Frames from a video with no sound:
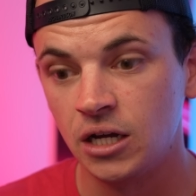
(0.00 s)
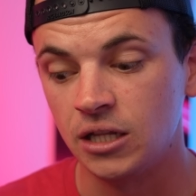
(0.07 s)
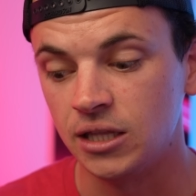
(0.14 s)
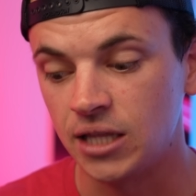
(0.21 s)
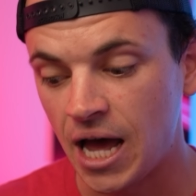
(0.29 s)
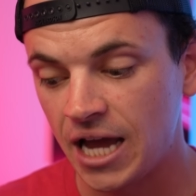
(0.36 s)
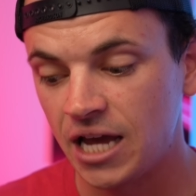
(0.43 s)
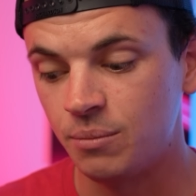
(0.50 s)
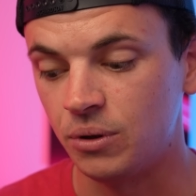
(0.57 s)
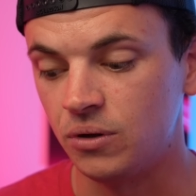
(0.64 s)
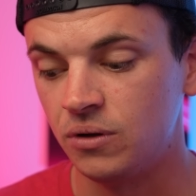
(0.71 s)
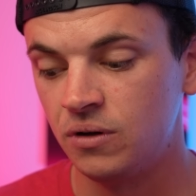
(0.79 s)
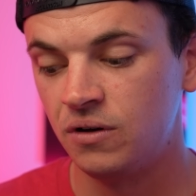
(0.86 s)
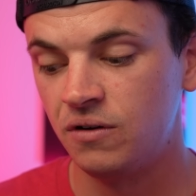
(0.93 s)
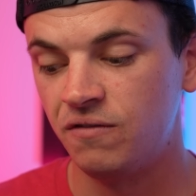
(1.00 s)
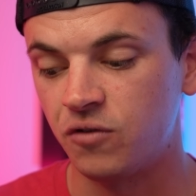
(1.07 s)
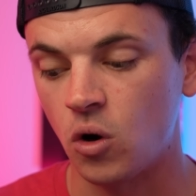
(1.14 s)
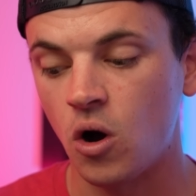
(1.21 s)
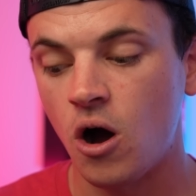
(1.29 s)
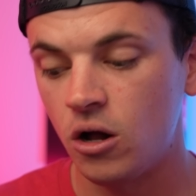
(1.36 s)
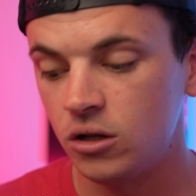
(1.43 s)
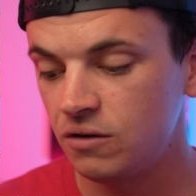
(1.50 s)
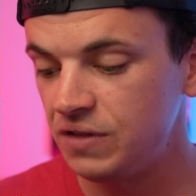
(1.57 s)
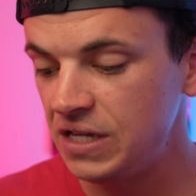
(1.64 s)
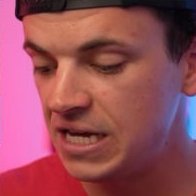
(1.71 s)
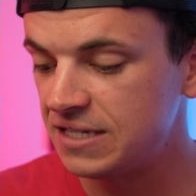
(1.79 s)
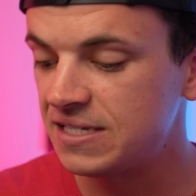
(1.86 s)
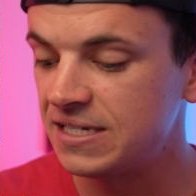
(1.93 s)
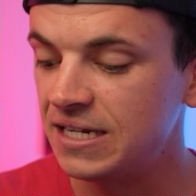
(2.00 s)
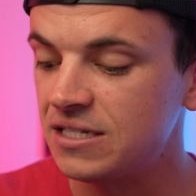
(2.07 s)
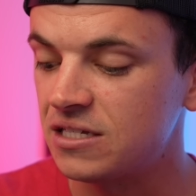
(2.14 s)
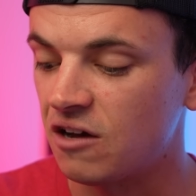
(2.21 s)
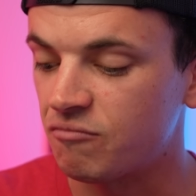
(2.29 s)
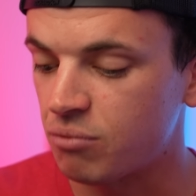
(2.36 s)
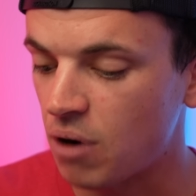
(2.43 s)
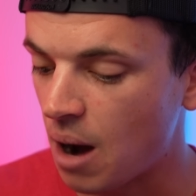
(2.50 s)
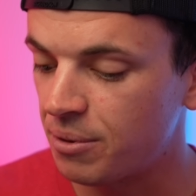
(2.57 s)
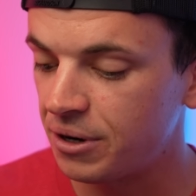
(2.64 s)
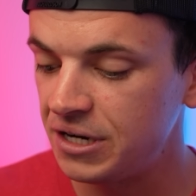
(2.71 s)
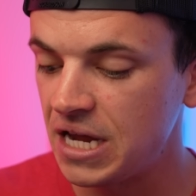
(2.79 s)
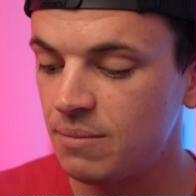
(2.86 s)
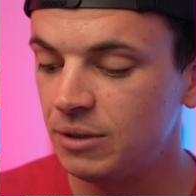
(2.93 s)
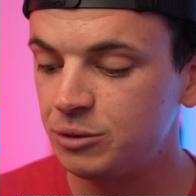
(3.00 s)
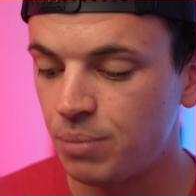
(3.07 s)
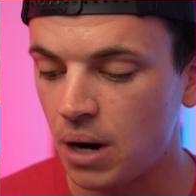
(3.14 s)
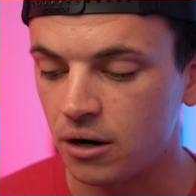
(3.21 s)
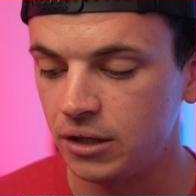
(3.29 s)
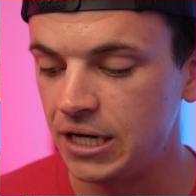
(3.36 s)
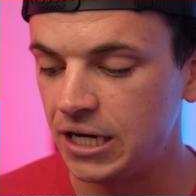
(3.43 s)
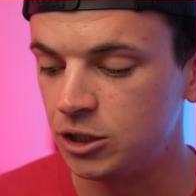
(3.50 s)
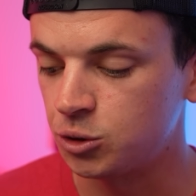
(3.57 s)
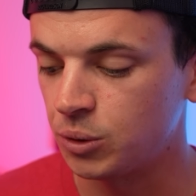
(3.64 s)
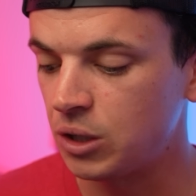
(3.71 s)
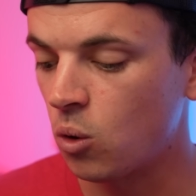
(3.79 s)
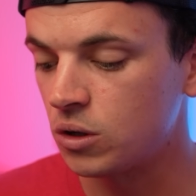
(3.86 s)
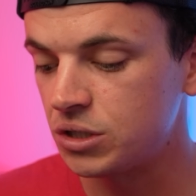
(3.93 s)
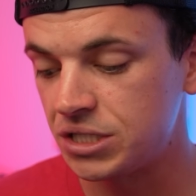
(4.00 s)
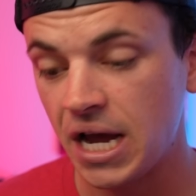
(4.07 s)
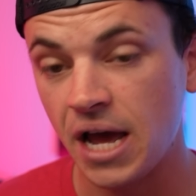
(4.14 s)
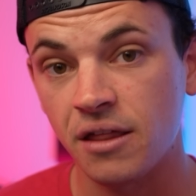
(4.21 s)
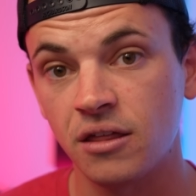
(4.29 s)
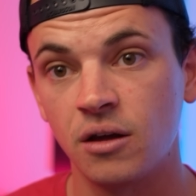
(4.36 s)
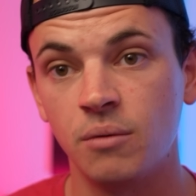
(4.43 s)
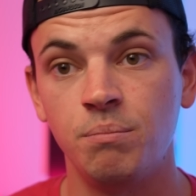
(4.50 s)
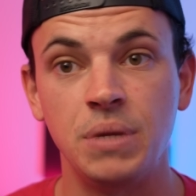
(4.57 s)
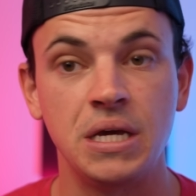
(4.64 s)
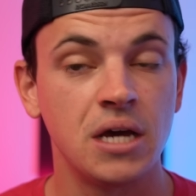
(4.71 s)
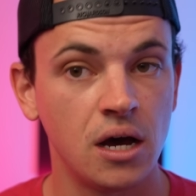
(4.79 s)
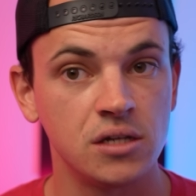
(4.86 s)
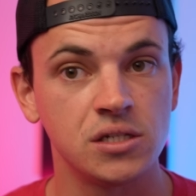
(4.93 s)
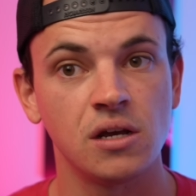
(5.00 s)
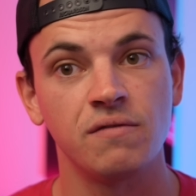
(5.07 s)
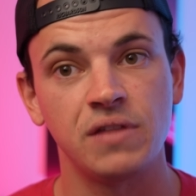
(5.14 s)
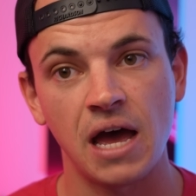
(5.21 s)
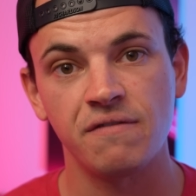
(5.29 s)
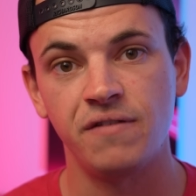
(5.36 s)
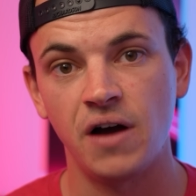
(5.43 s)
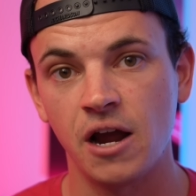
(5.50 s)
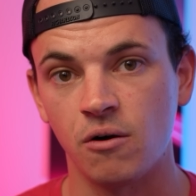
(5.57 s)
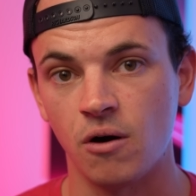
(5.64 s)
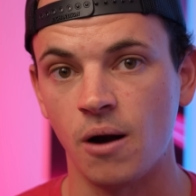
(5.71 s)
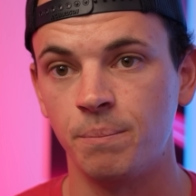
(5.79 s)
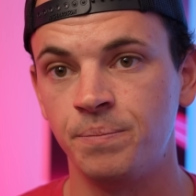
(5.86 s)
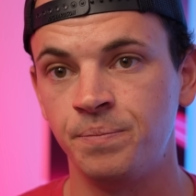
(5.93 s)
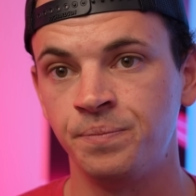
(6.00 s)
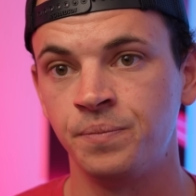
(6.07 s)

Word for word: liable for all of the incidents of property damage, bodily injury, or death because of that firearm